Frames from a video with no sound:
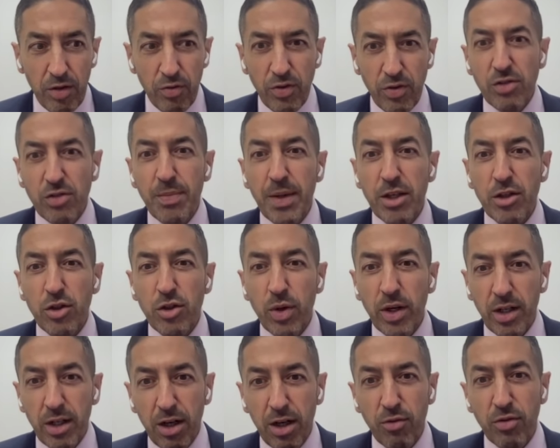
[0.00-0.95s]
if this makes
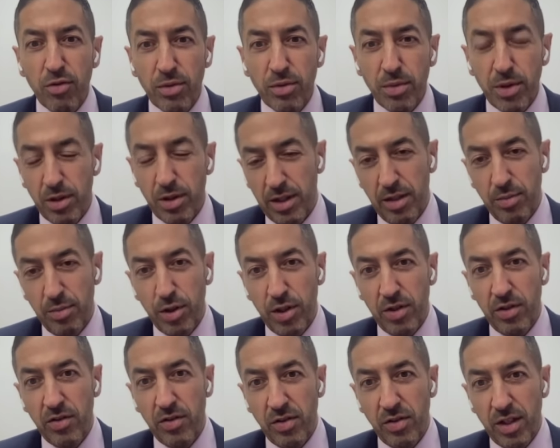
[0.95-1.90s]
you uncomfortable,
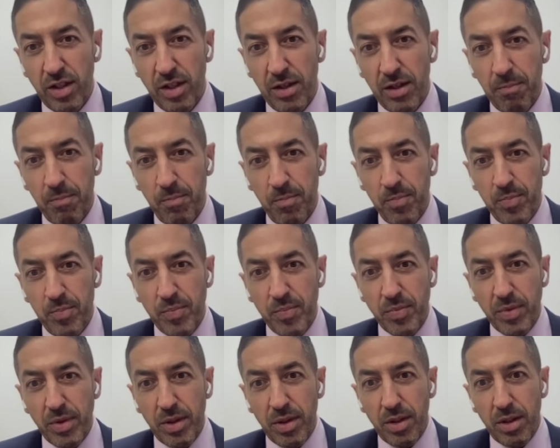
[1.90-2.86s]
anybody listening,
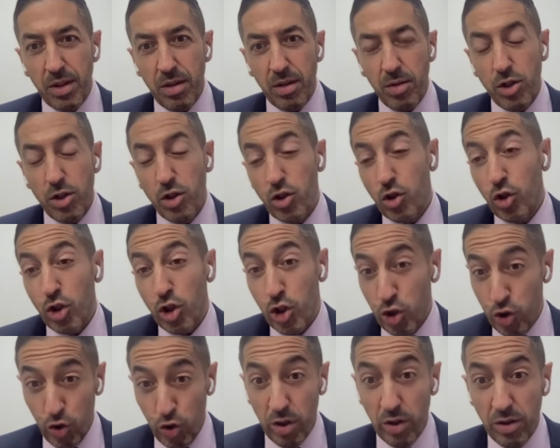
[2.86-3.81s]
it sort of
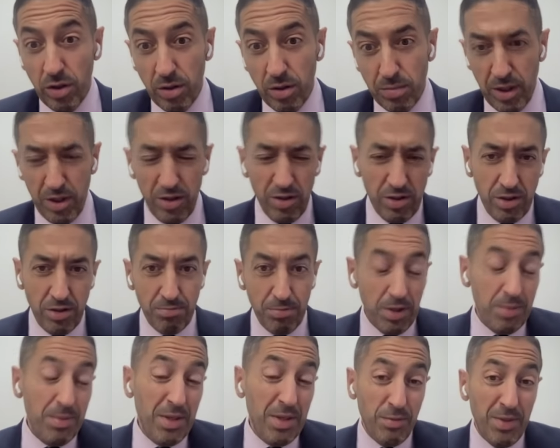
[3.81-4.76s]
should,
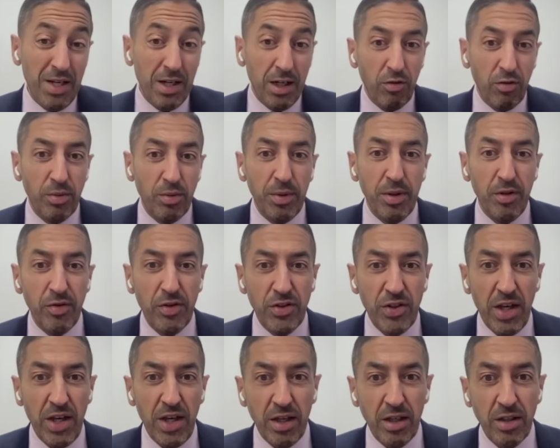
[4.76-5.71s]
because it makes me uncomfortable
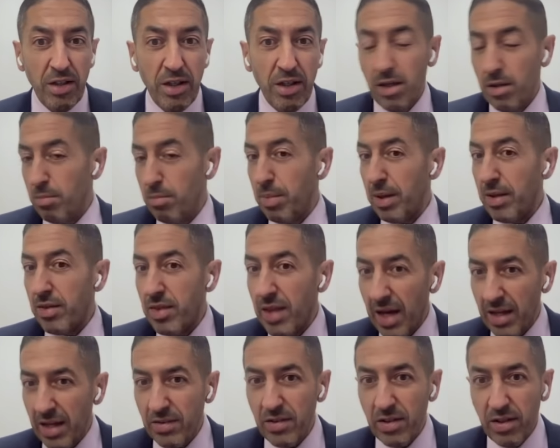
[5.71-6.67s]
even saying it,
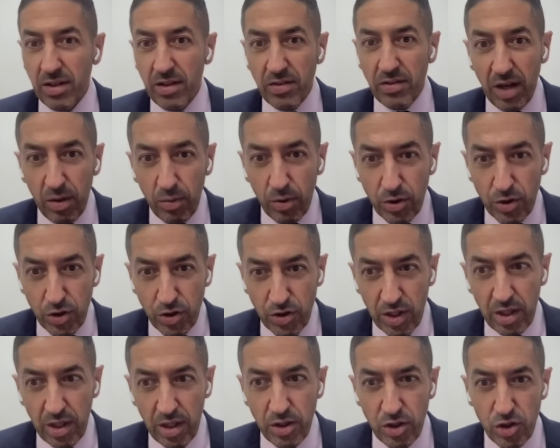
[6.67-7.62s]
but that is how our
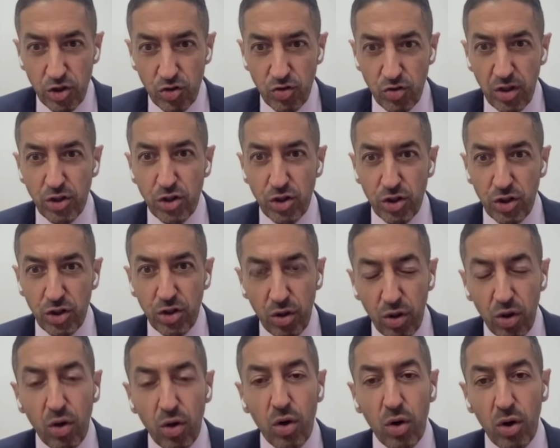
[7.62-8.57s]
society is
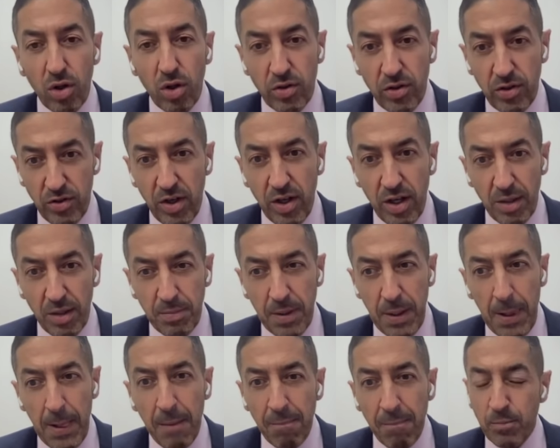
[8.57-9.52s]
structured all the
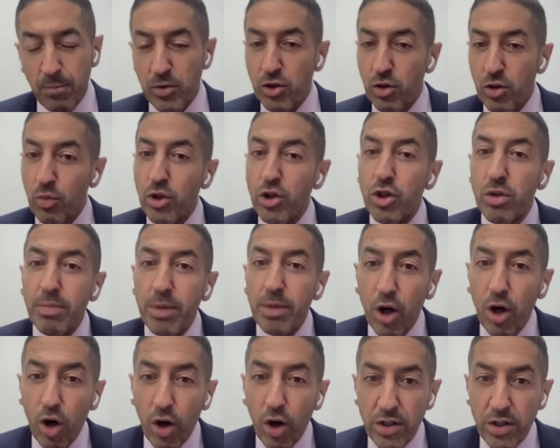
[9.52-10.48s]
time. So we
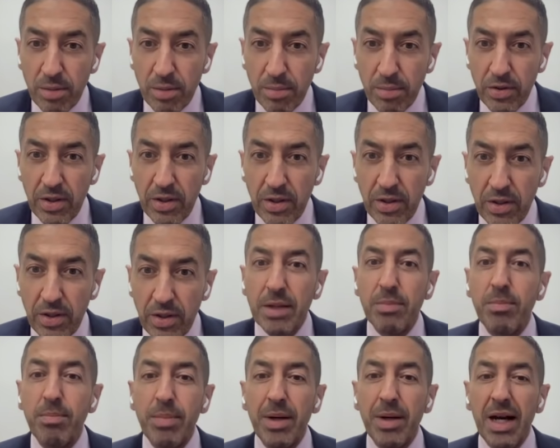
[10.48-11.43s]
should be honest about that,
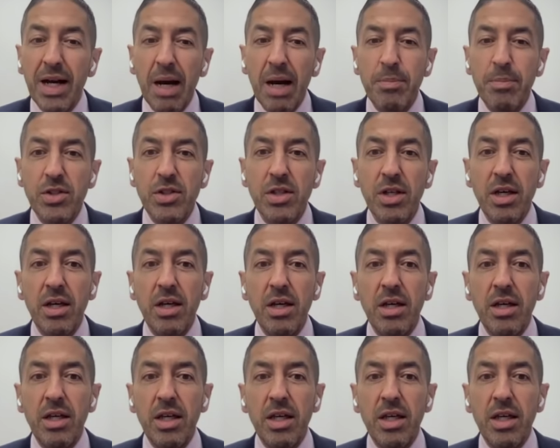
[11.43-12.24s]
but perhaps